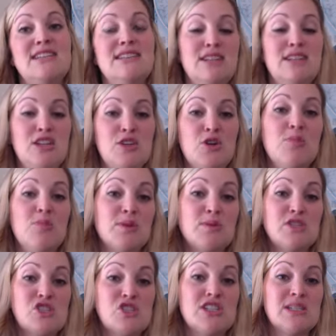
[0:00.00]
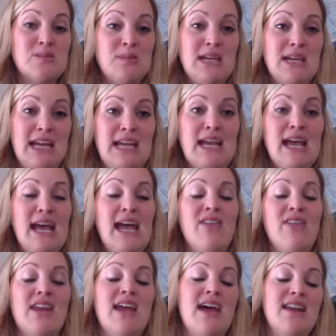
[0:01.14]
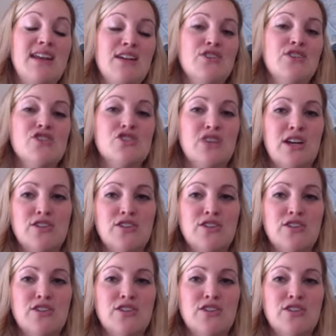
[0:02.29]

The yoga book was just me, and then I had an illustrator.